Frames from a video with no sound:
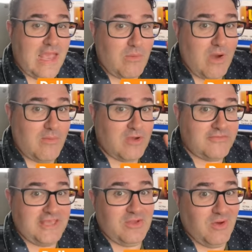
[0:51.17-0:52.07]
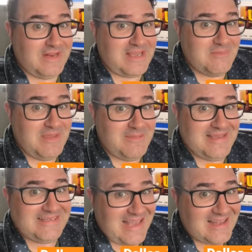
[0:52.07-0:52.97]
And one more thing, you want to come meet me
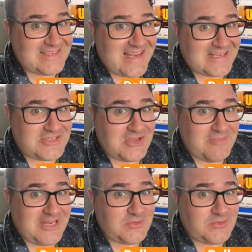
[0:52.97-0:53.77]
in Dallas, Texas on May